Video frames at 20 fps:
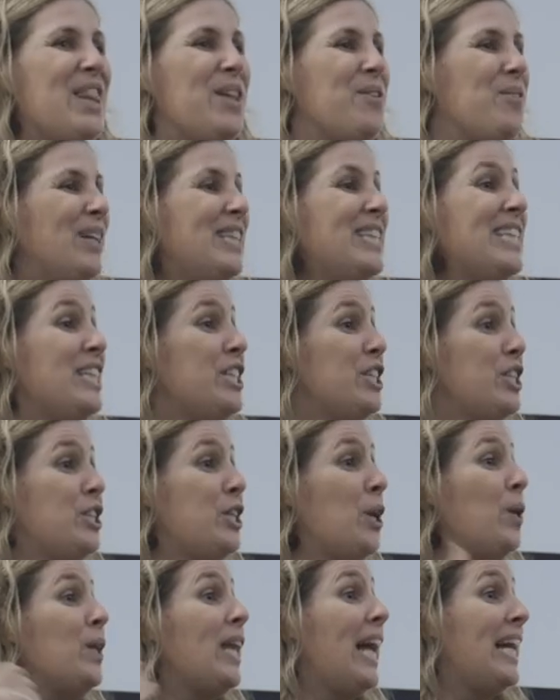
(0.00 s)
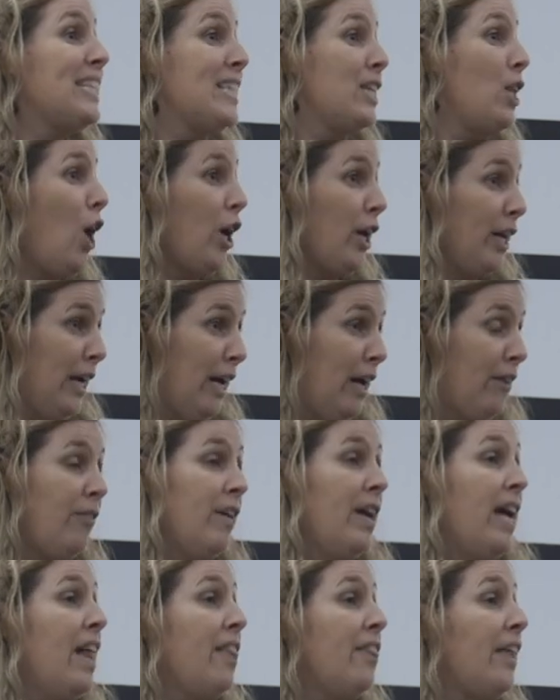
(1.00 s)
The ones that just don't last long enough.
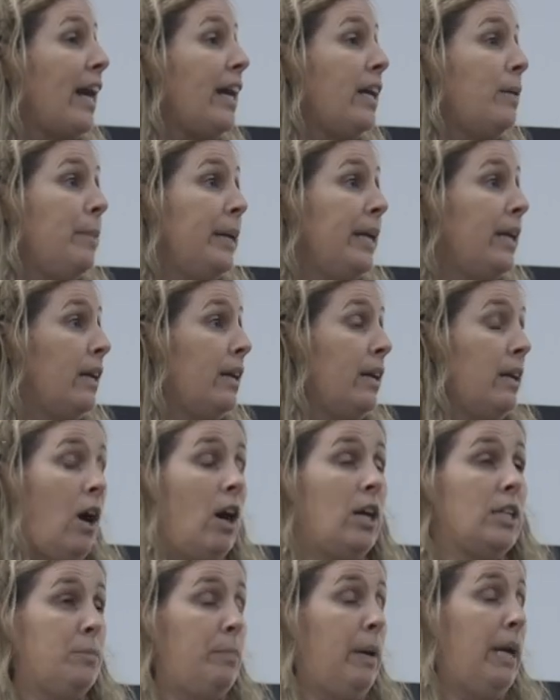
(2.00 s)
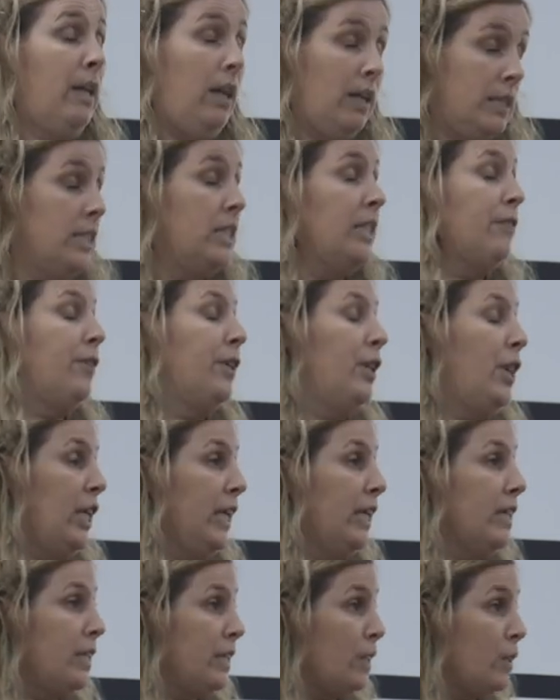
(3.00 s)
That can be caused by lots of different
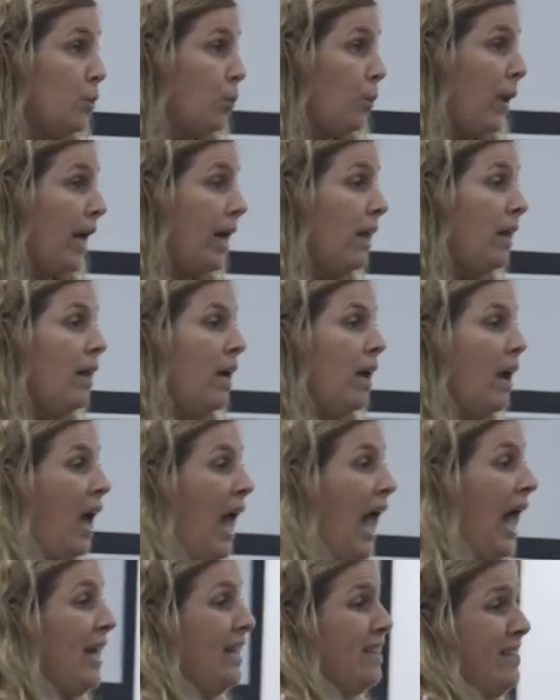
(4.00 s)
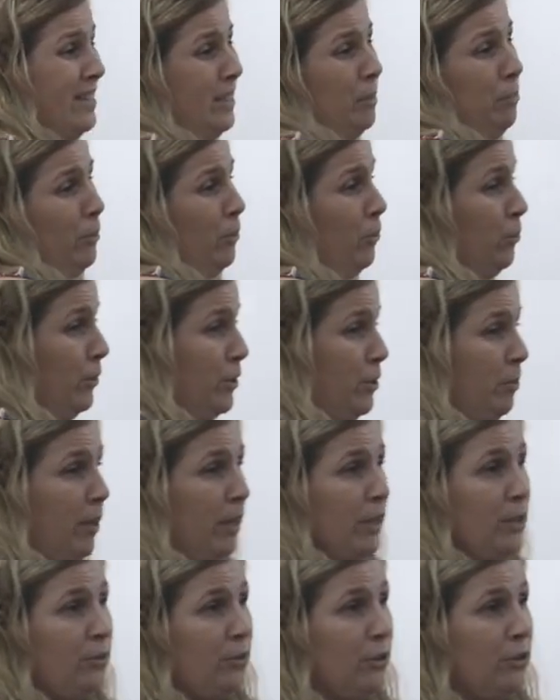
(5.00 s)
things as well. And a simple
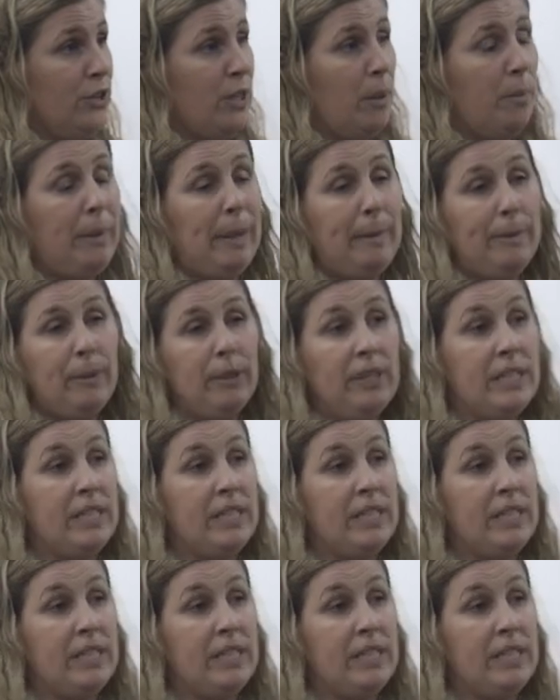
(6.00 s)
response for some people